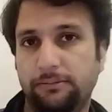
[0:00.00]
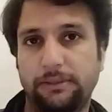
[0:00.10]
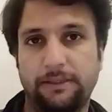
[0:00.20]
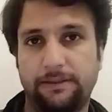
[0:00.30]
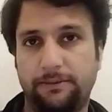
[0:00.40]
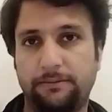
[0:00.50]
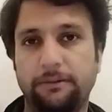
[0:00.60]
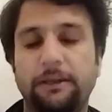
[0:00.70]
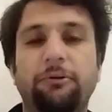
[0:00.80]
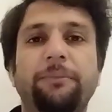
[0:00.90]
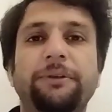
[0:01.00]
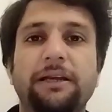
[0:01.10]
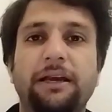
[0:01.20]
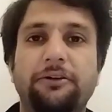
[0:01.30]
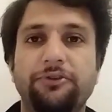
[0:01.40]
this Nawabdin
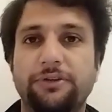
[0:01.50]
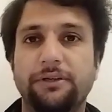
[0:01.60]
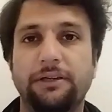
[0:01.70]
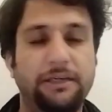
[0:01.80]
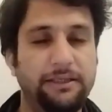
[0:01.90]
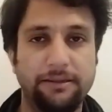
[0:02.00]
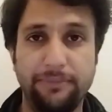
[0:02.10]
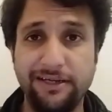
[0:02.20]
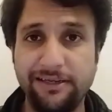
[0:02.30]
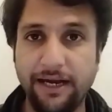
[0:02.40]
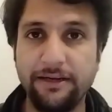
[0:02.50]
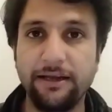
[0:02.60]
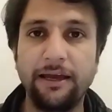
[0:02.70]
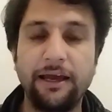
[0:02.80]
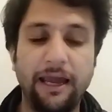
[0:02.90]
electrician, it is a midnight
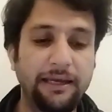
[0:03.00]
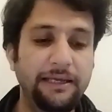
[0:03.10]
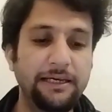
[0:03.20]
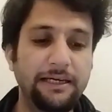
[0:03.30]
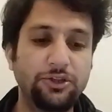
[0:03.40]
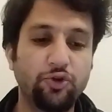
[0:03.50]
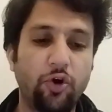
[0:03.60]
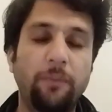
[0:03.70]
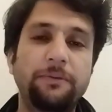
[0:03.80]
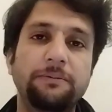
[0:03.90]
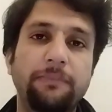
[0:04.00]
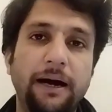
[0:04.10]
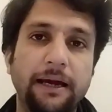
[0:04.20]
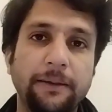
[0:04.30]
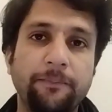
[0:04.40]
and he is robbed
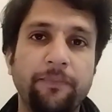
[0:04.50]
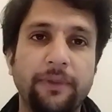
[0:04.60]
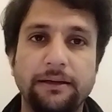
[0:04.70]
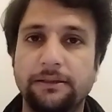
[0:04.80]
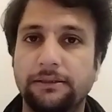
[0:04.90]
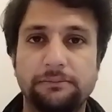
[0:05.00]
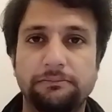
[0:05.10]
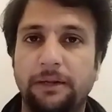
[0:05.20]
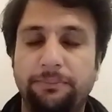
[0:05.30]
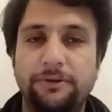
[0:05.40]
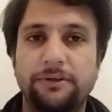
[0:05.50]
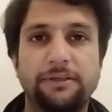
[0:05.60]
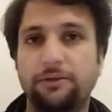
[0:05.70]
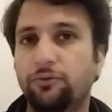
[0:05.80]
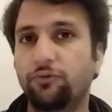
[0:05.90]
by a
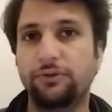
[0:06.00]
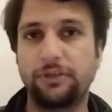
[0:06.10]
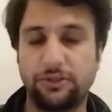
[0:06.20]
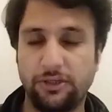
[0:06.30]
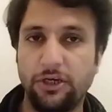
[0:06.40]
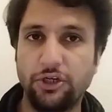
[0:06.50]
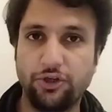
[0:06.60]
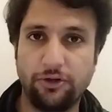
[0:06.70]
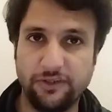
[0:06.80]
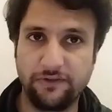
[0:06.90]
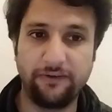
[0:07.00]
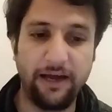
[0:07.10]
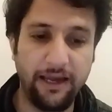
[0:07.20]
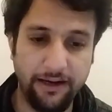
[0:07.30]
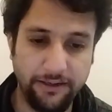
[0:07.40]
person who just shots
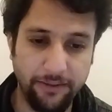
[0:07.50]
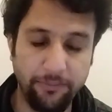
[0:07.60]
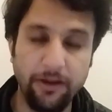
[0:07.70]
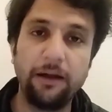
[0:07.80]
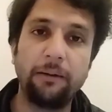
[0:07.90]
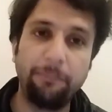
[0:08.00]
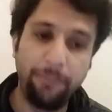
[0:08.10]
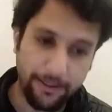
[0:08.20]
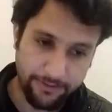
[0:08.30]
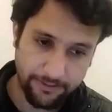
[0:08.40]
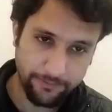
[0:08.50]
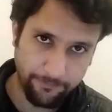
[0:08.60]
fire at him. But